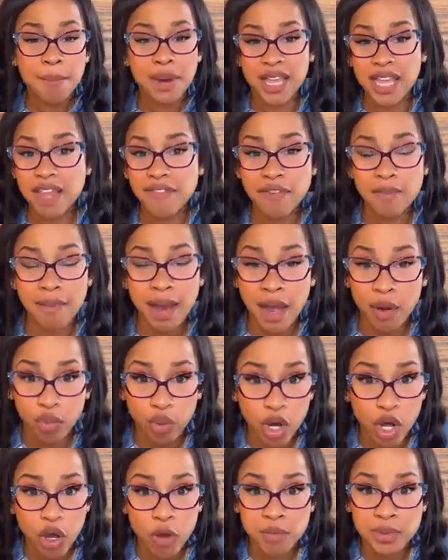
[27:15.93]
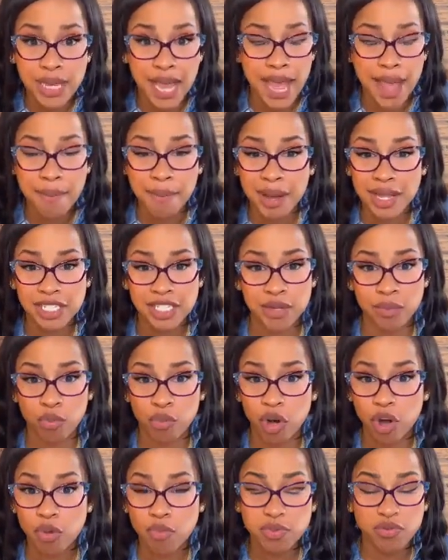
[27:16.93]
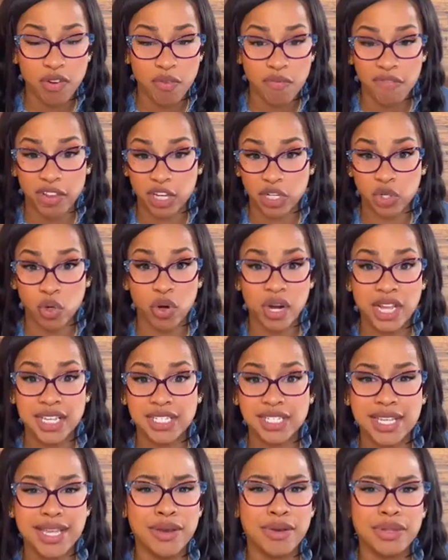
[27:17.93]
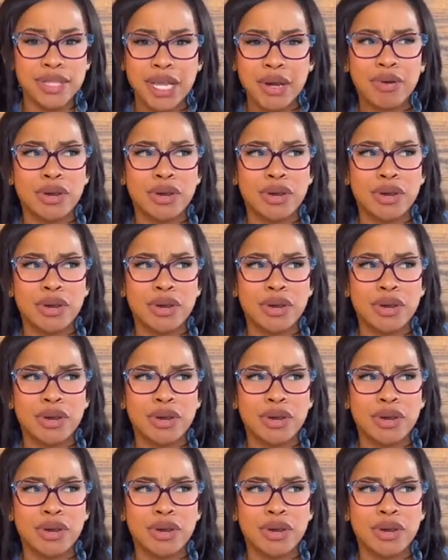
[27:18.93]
But even my robes, I bought some robes from Victoria's Secret.